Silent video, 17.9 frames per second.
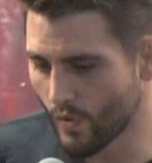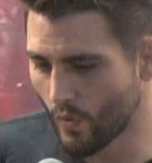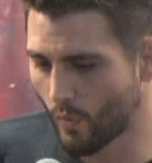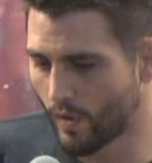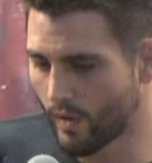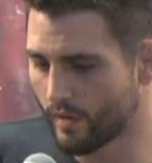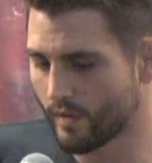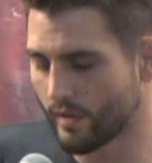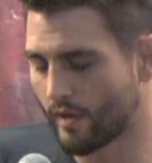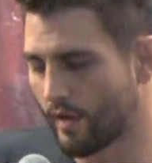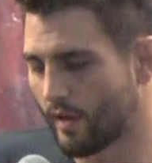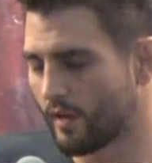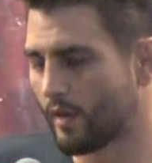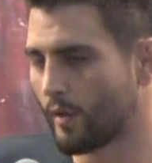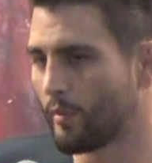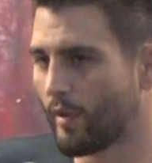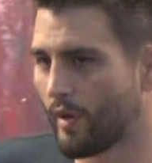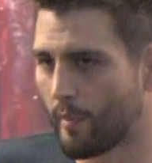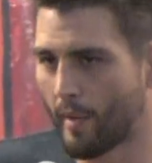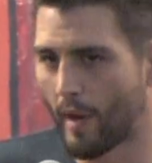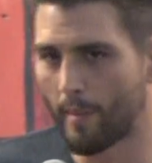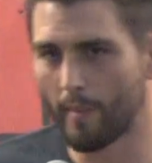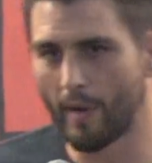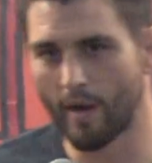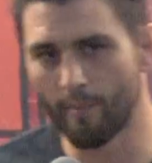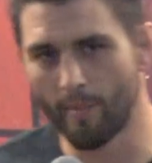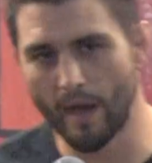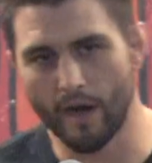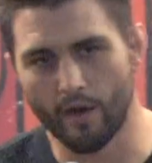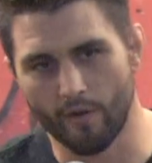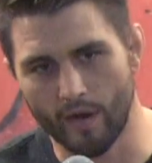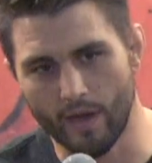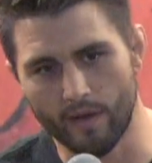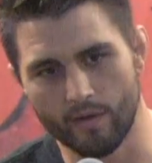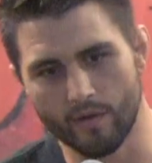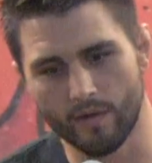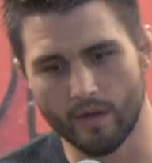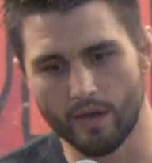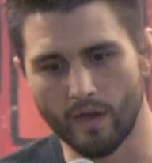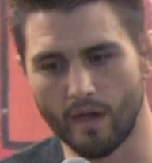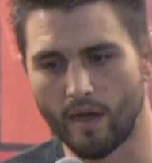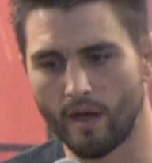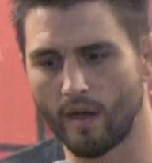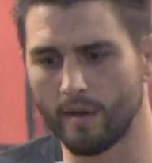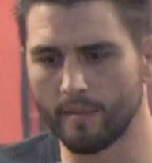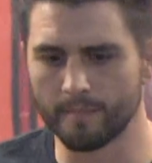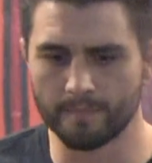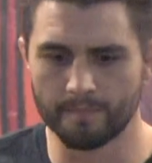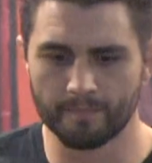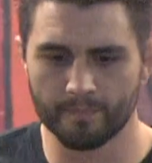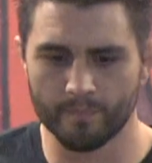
well, a little bit about my background. I'm